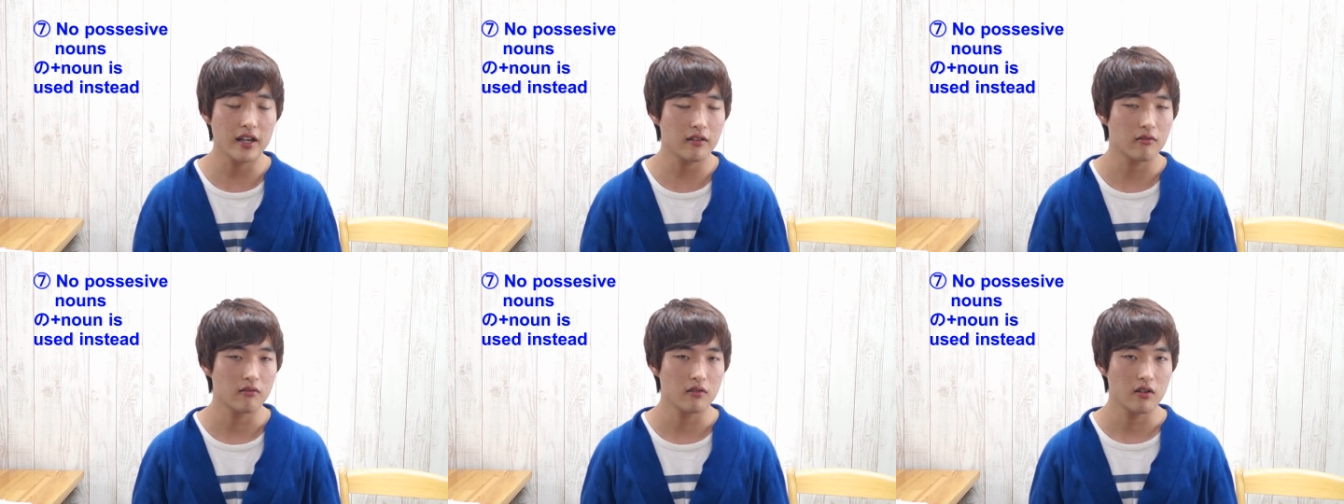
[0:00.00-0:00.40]

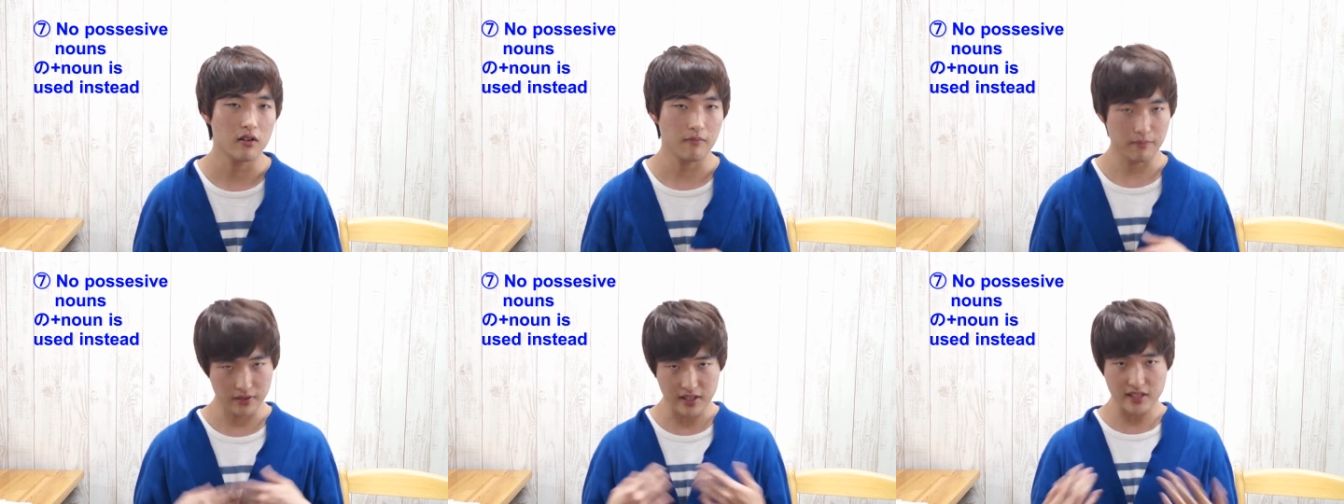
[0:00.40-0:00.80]
Like
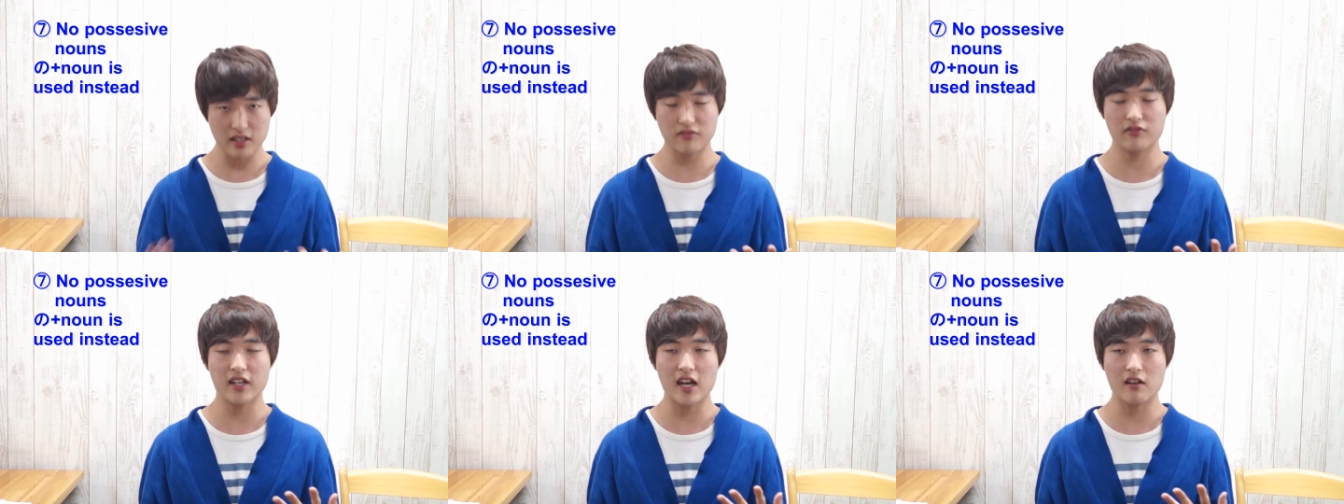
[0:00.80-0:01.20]

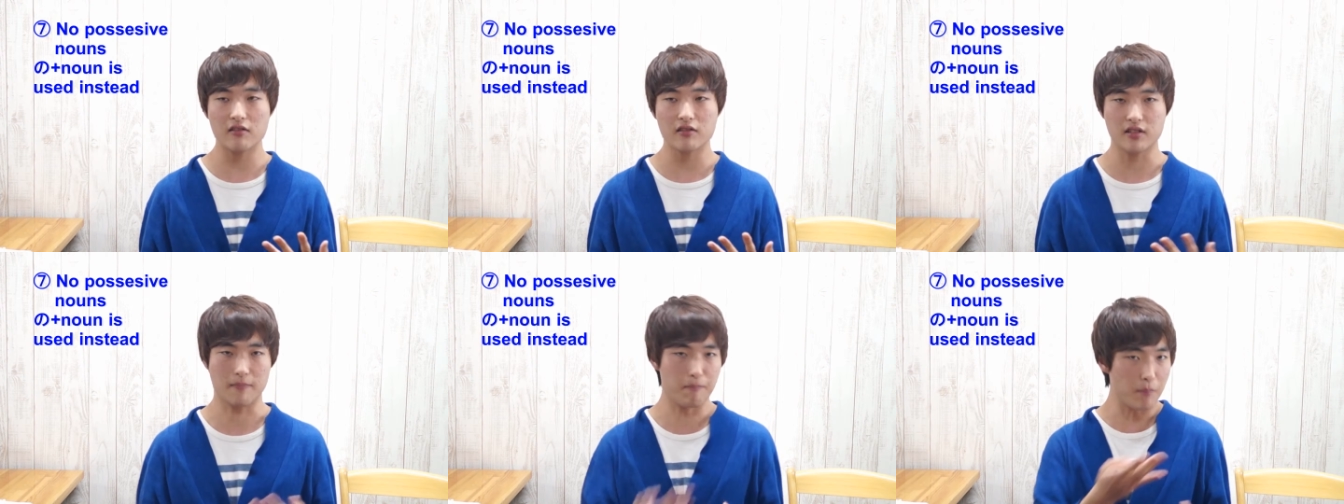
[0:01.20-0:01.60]
possessive
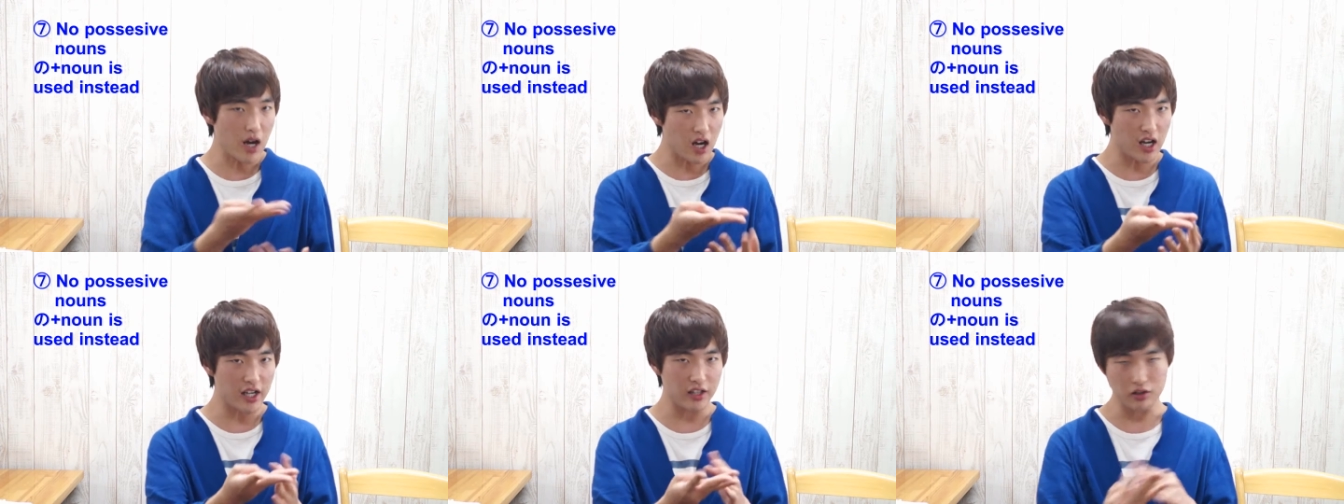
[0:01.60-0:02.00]
nouns,
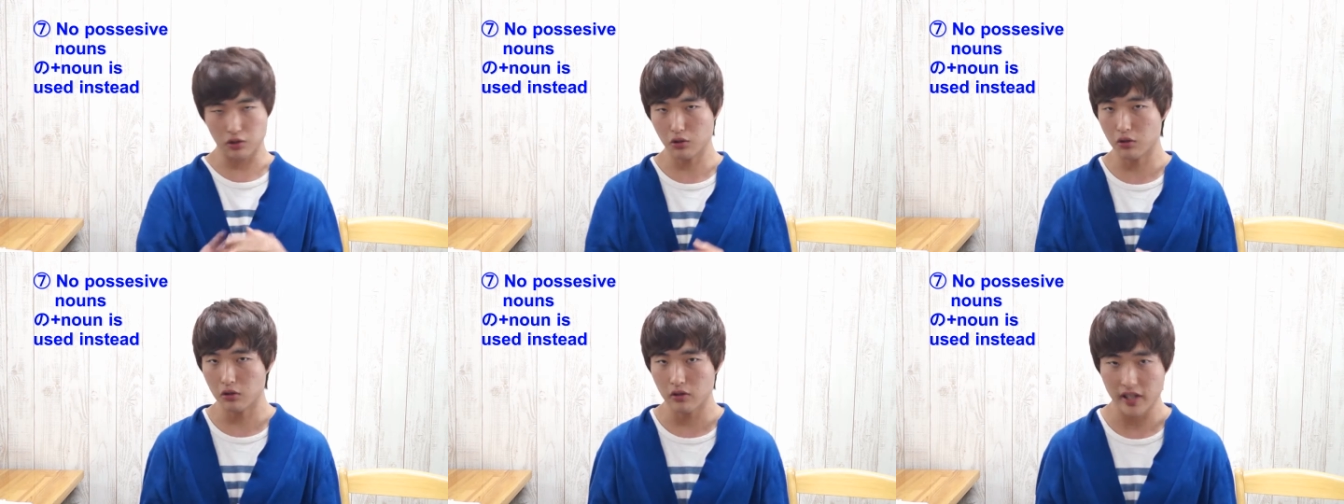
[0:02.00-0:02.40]
my,
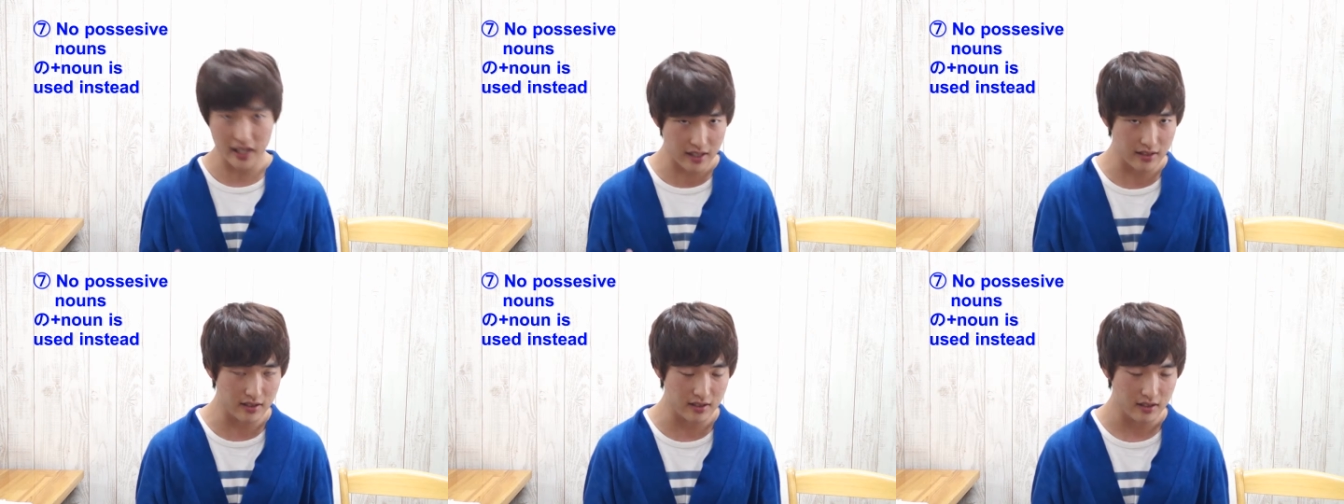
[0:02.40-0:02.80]
your,
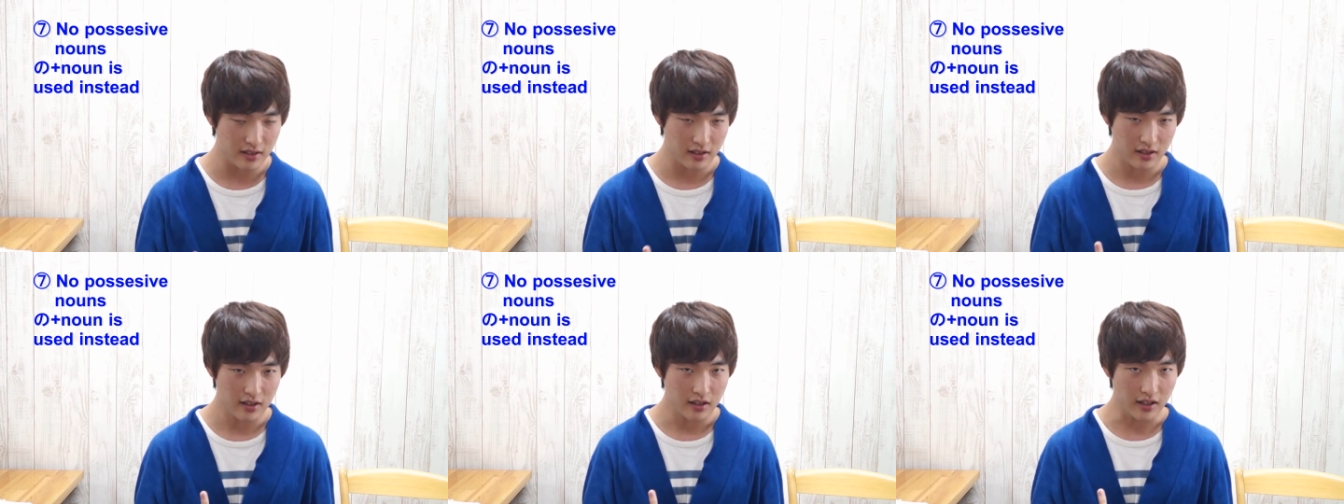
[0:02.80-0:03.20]
his,
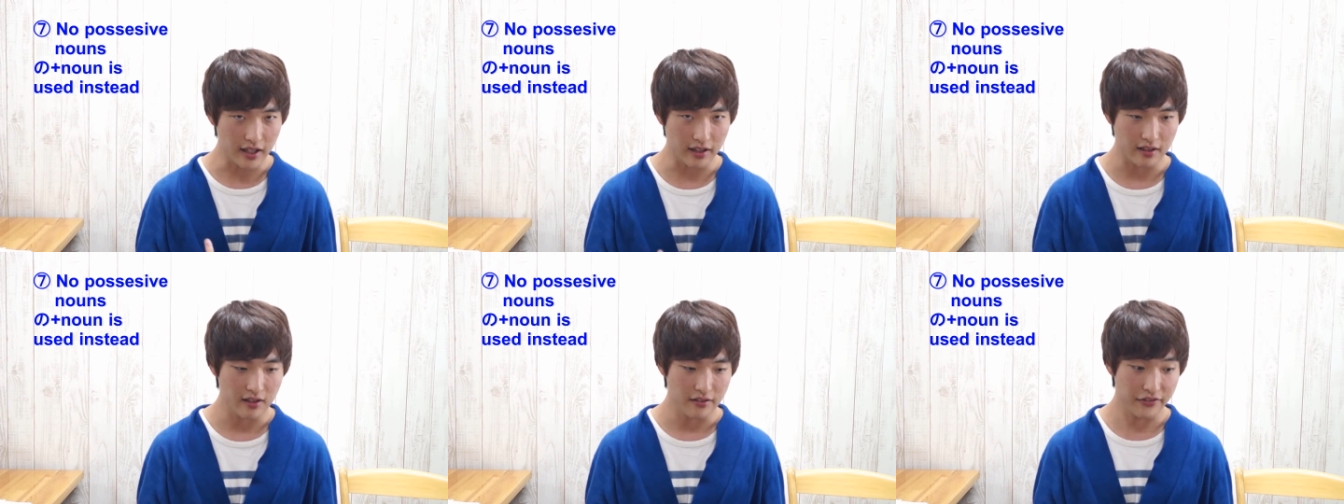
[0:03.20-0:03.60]

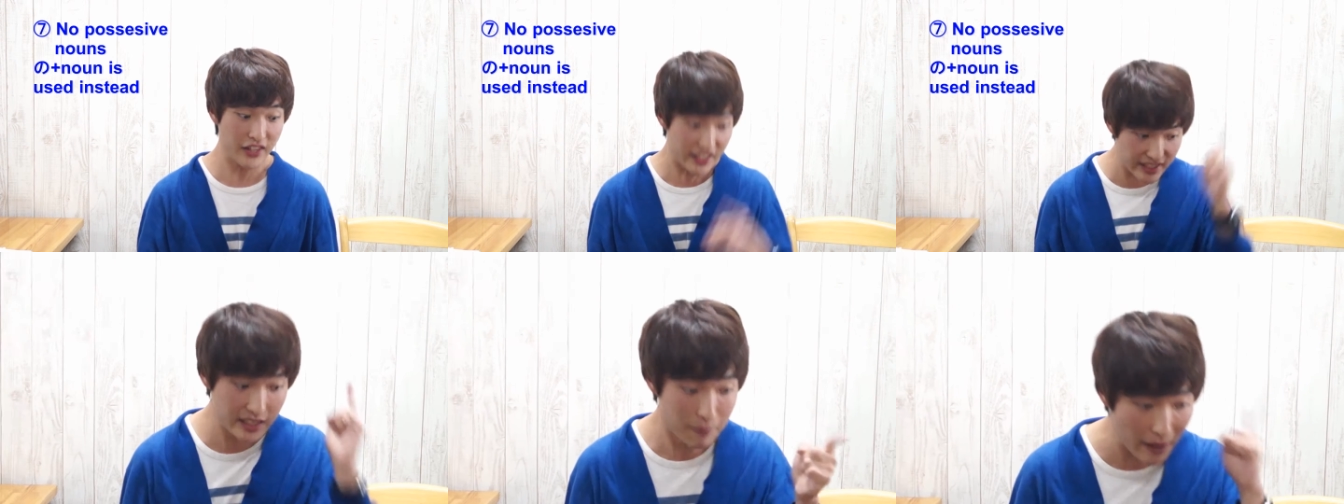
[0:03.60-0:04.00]
like
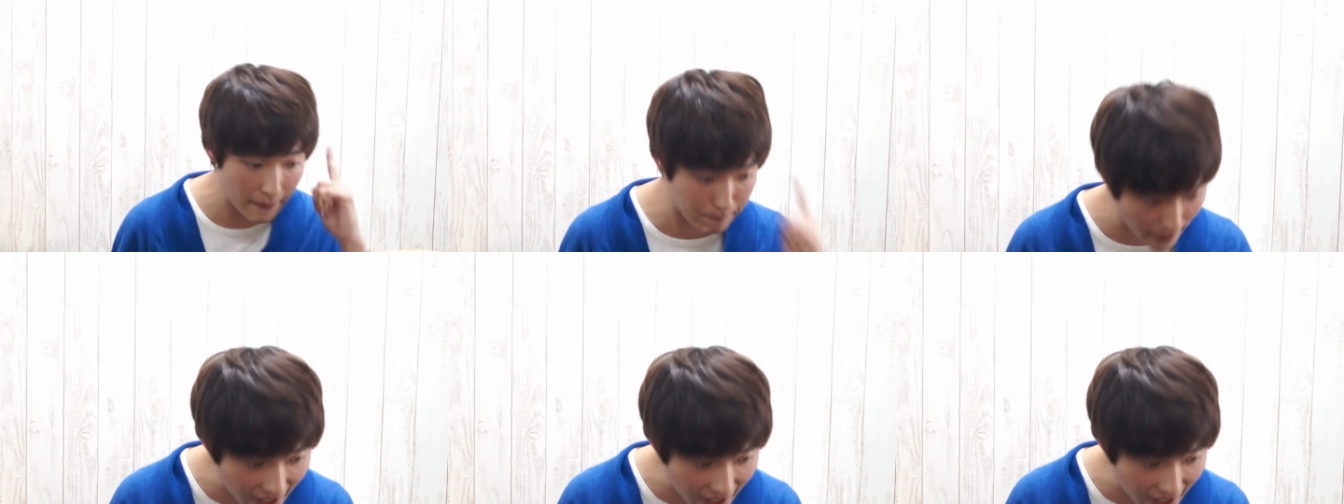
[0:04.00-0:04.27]
this is my